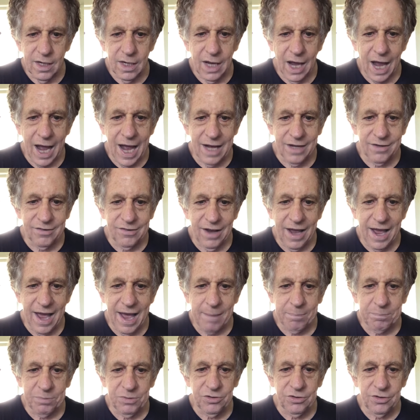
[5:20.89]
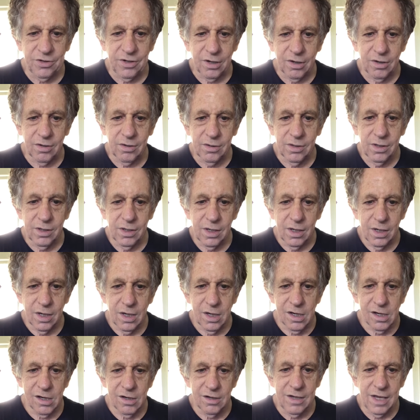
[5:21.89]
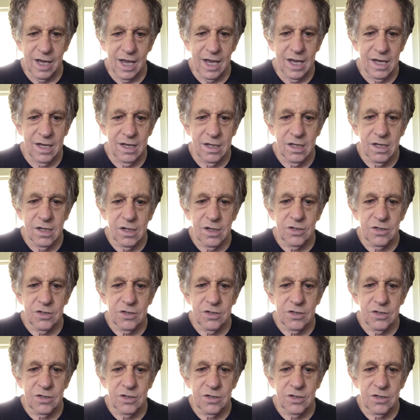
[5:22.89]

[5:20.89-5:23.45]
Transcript: on top still, okay?